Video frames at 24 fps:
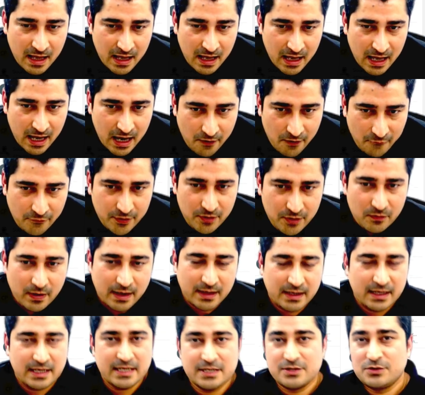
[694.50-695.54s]
everyone
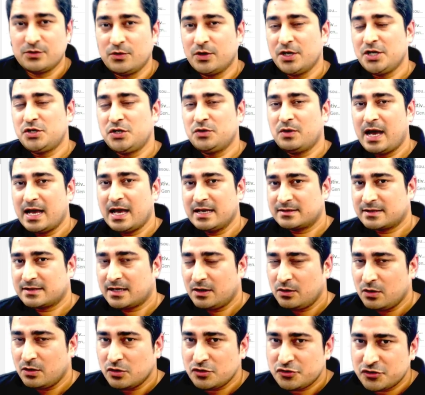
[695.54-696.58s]
is going to ask a
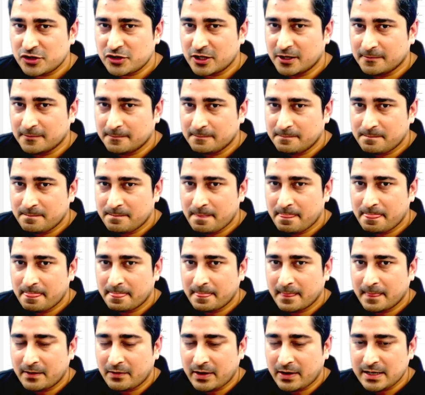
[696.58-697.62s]
question,
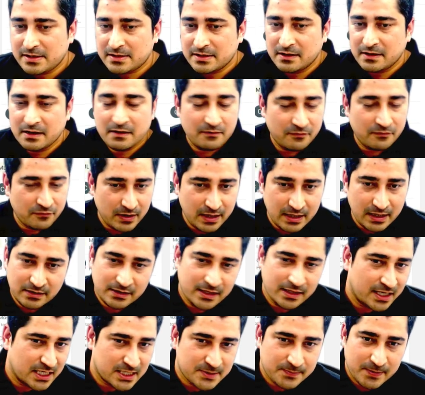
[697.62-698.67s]
right? In their
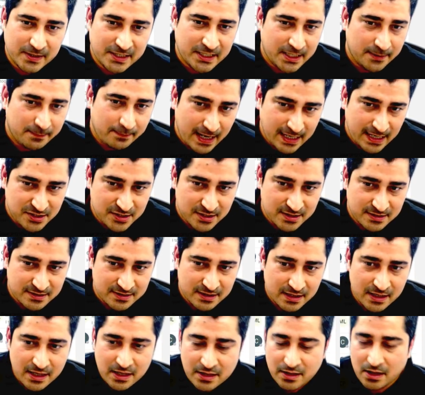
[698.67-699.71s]
respective batches.
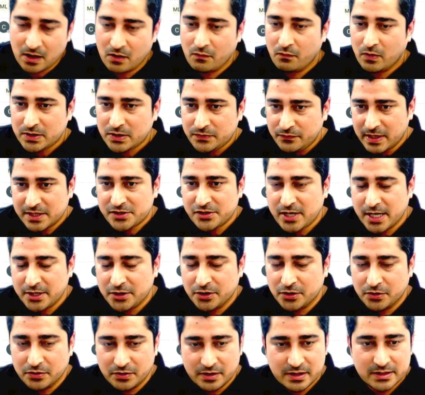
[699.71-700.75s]
Now, what we are trying to
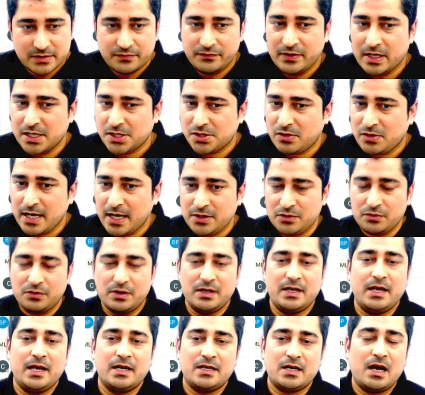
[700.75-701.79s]
do is we are trying to
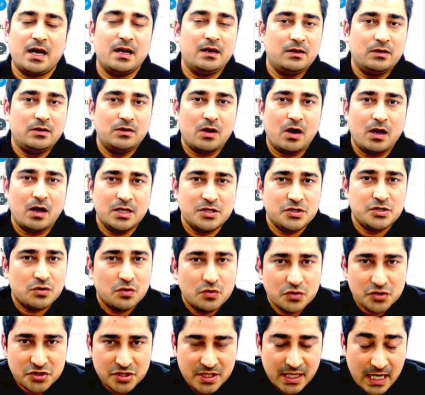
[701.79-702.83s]
create a knowledge
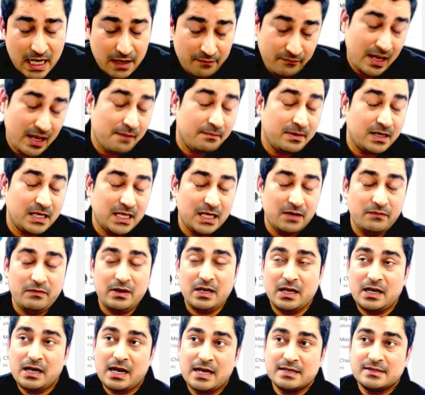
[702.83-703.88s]
ocean, and we have been giving
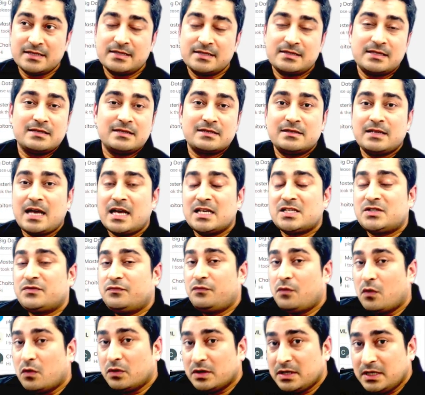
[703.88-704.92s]
classes since last
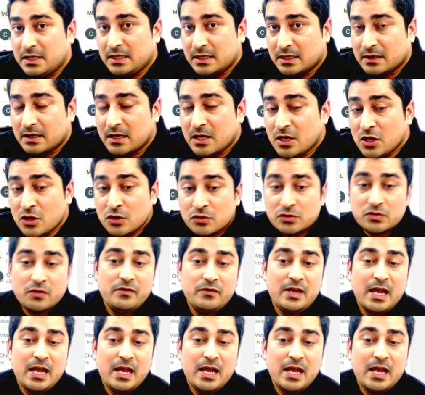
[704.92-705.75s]
4 years. So